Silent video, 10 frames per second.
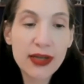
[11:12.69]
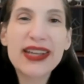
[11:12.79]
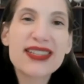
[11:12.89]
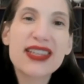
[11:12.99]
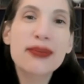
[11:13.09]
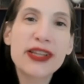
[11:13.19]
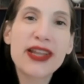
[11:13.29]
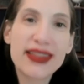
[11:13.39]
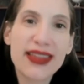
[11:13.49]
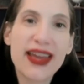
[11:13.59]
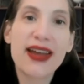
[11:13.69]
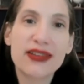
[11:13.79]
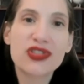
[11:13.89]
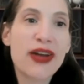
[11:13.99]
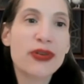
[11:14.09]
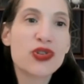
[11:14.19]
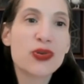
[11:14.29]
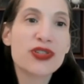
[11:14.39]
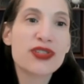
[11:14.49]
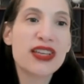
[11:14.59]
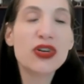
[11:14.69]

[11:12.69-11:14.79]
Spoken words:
It's going to be like that. Outsource the